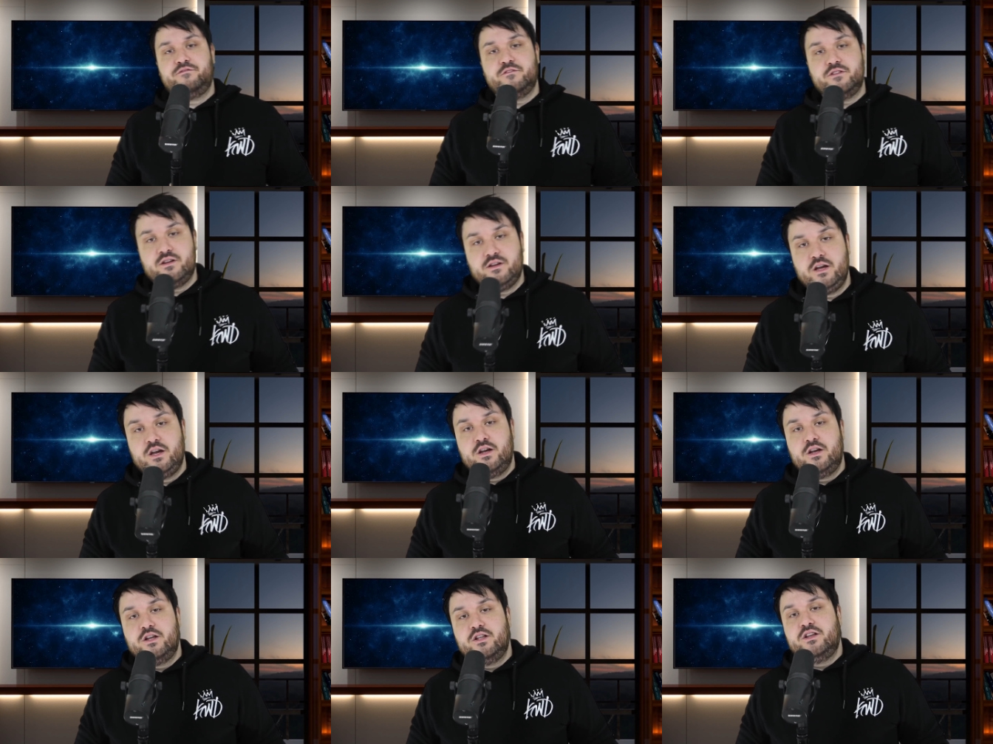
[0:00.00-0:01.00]
for the
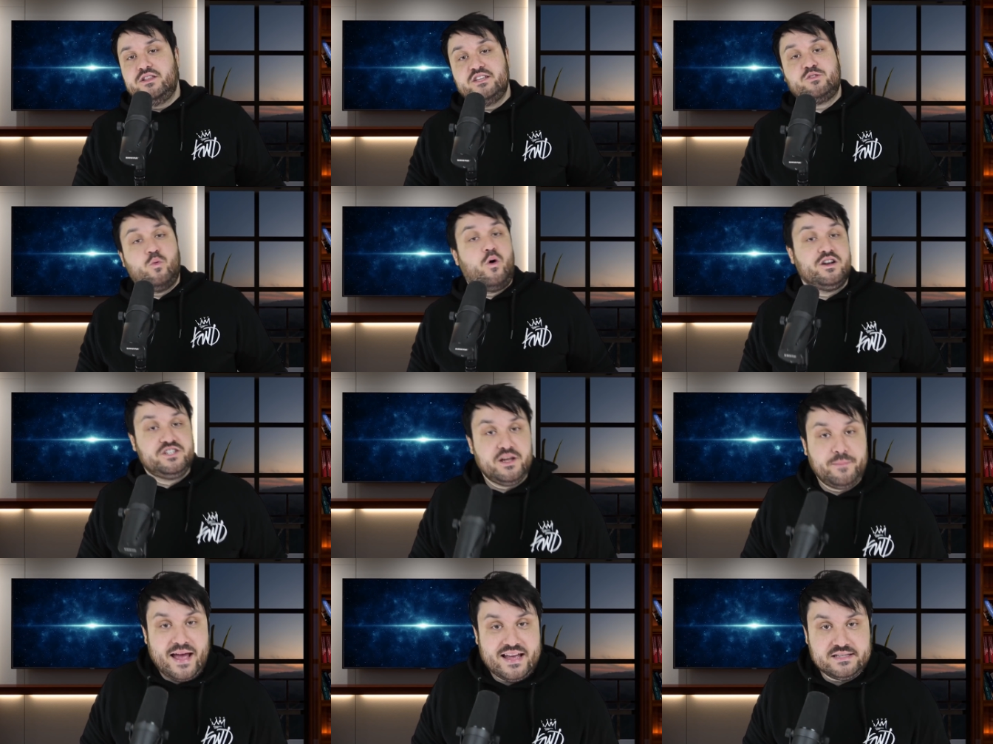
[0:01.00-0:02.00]
this washed
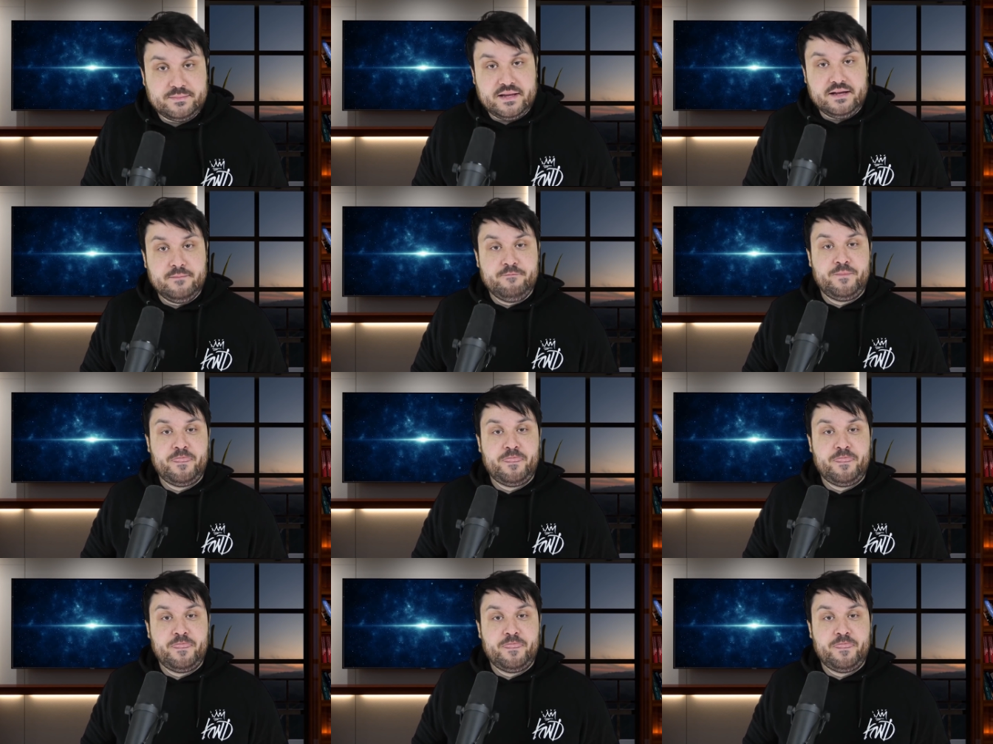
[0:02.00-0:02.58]
up has been.